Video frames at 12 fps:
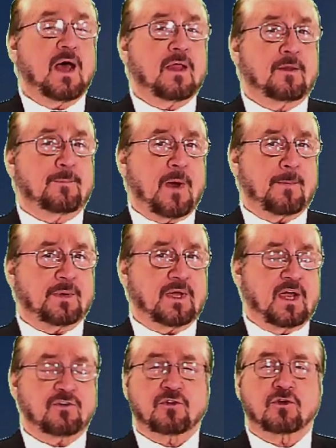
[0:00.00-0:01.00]
the
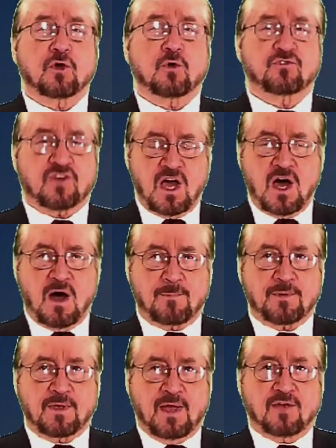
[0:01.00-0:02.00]
propagation goes
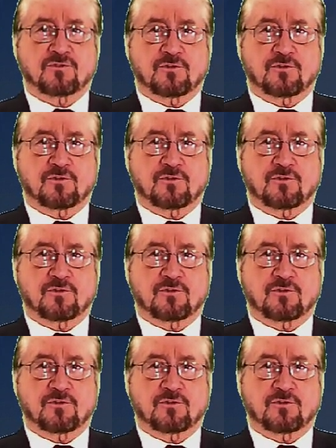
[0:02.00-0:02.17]
up as the